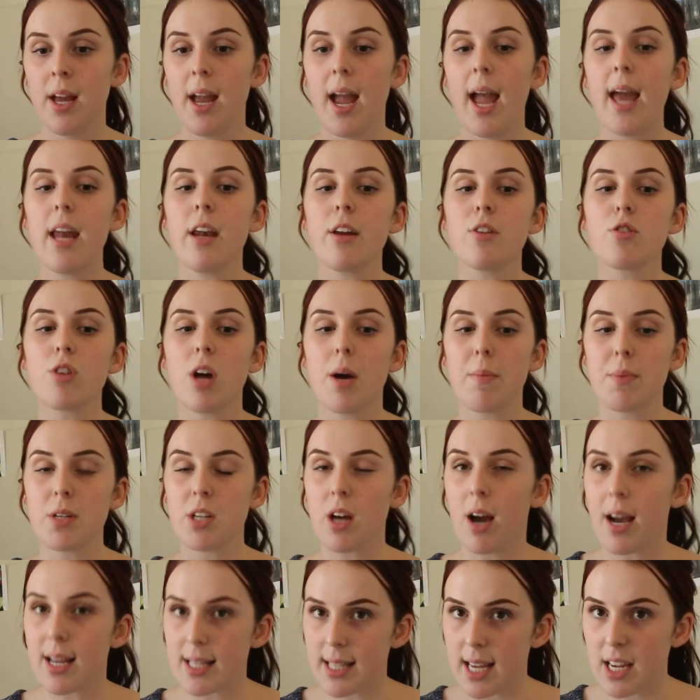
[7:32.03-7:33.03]
and a
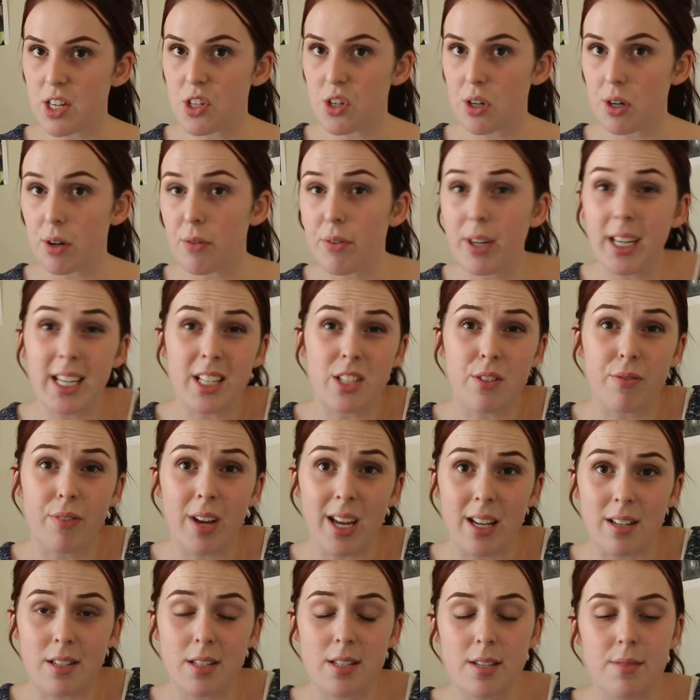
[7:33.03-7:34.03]
dramatisation of each
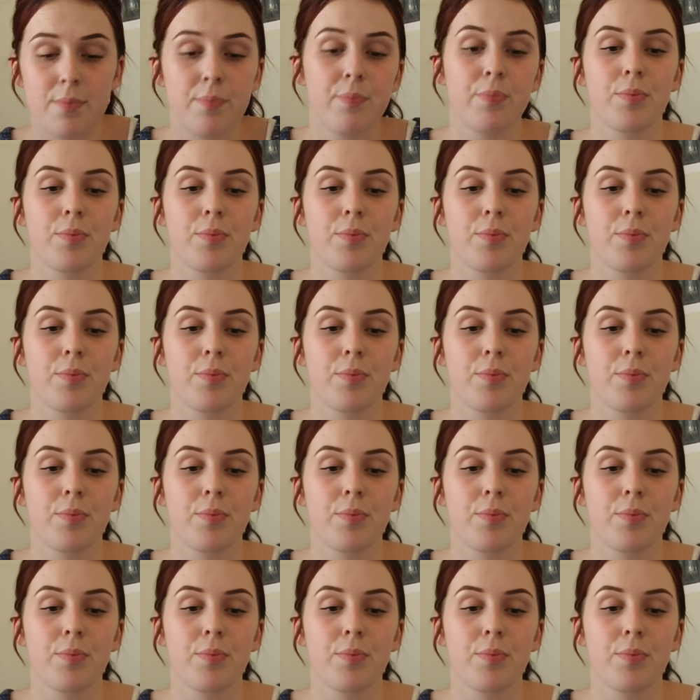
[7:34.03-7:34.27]
event.